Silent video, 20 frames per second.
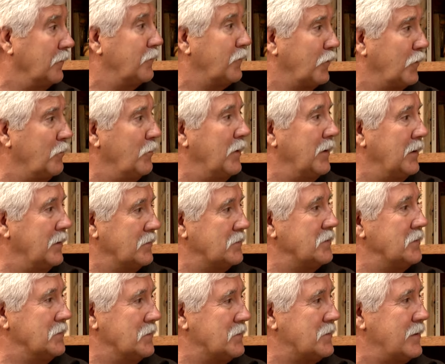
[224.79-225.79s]
fur bears
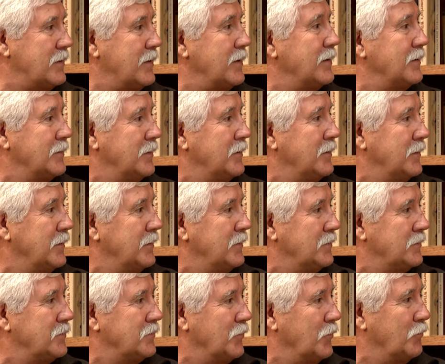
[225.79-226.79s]
in the state,
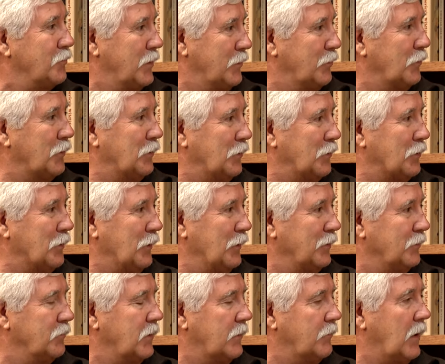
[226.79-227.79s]
so people can learn a
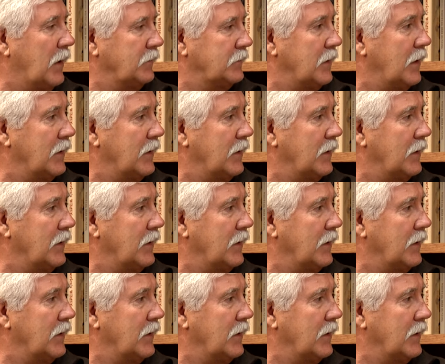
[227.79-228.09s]
little bit about